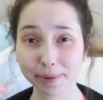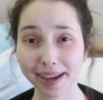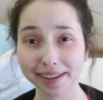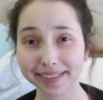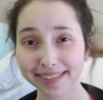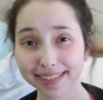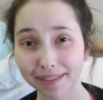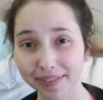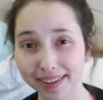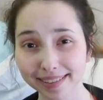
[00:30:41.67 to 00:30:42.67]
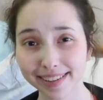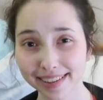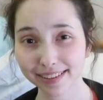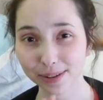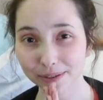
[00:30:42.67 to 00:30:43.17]
You guys
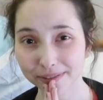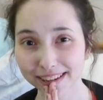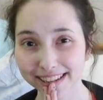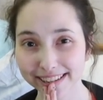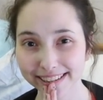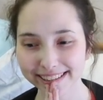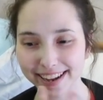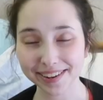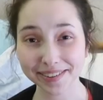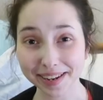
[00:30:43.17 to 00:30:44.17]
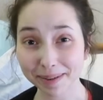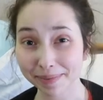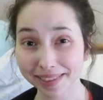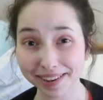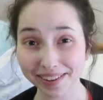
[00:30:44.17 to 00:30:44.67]
definitely don't forget to sign your name
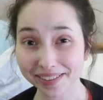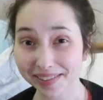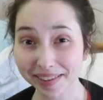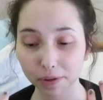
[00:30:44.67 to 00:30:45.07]
in the notes